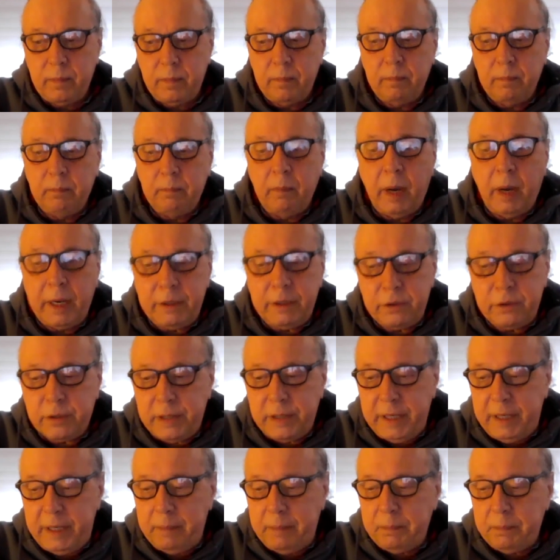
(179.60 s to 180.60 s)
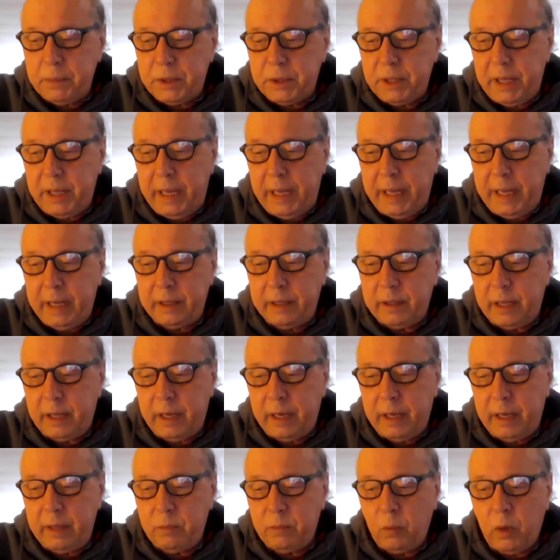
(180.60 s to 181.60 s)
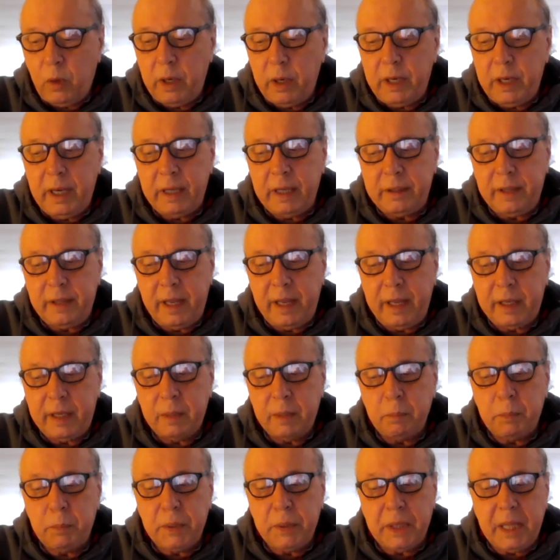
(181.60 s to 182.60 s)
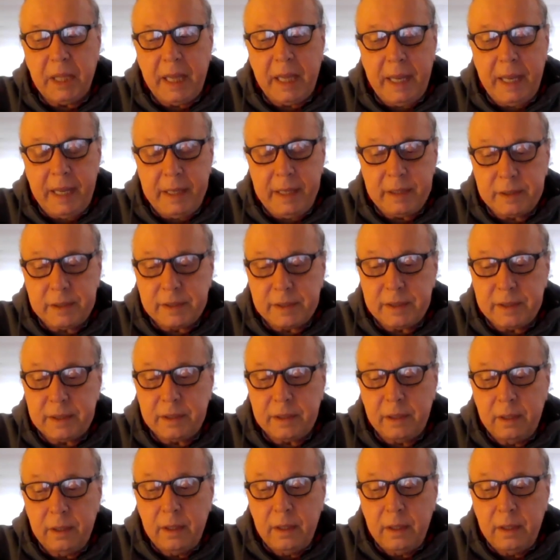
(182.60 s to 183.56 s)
my dreams and what had taken place,